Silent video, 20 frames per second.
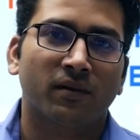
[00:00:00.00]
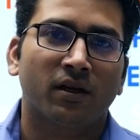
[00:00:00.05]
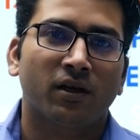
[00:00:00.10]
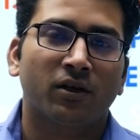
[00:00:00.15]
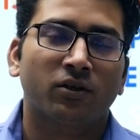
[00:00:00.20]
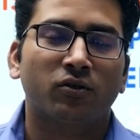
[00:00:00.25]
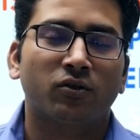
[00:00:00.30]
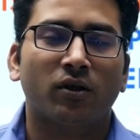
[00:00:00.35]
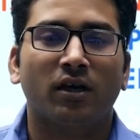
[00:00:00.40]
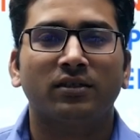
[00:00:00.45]

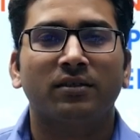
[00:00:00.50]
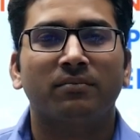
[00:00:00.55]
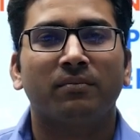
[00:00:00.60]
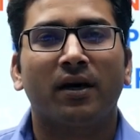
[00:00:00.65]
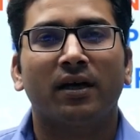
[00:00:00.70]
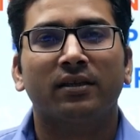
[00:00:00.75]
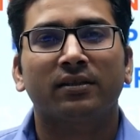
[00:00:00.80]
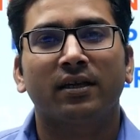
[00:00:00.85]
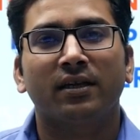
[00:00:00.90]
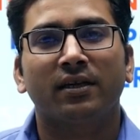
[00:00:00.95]
So we will
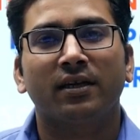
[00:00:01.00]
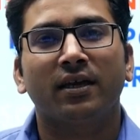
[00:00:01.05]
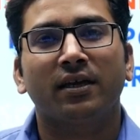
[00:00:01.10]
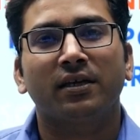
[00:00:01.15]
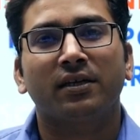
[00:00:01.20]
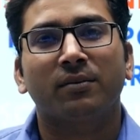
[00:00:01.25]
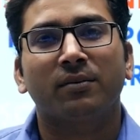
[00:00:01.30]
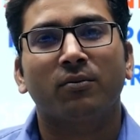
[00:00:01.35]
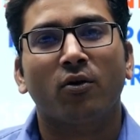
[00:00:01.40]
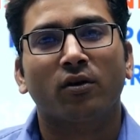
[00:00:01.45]
talk about whether
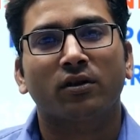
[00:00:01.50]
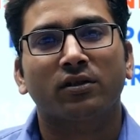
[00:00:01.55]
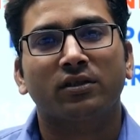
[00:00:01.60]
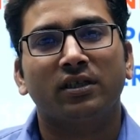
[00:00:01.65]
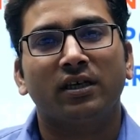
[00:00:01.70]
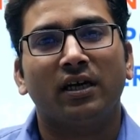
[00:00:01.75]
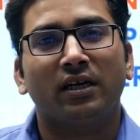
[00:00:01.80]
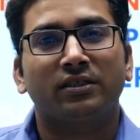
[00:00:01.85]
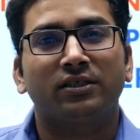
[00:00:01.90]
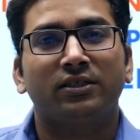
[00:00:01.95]
democracy
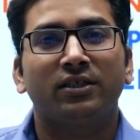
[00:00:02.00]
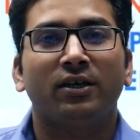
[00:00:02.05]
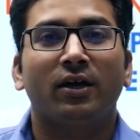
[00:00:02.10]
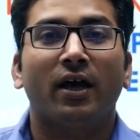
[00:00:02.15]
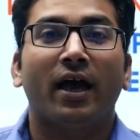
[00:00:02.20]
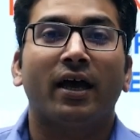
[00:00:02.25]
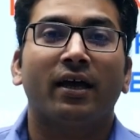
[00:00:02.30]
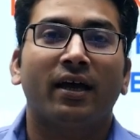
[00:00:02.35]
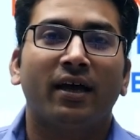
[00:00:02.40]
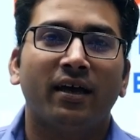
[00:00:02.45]
is good
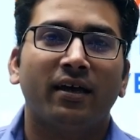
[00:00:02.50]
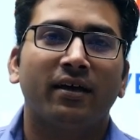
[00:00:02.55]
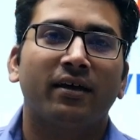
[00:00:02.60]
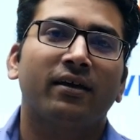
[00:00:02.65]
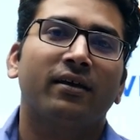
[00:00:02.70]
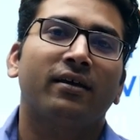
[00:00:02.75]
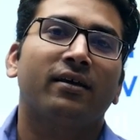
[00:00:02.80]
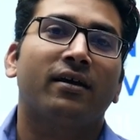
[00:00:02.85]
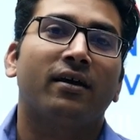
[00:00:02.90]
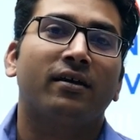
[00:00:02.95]

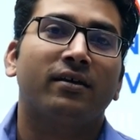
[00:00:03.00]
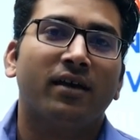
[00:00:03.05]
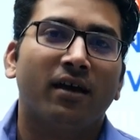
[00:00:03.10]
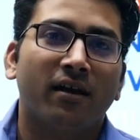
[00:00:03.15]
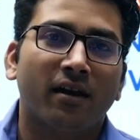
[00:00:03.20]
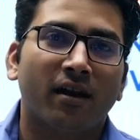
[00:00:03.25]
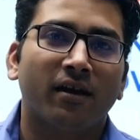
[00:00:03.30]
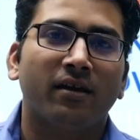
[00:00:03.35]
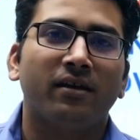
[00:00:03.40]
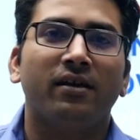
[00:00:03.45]
or
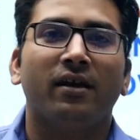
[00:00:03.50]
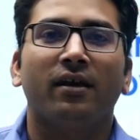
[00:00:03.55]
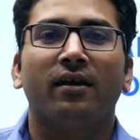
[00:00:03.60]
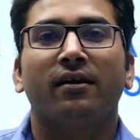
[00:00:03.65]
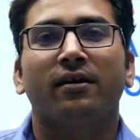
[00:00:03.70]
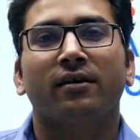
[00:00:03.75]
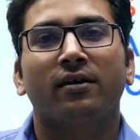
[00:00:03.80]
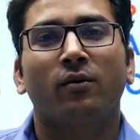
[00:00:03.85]
not.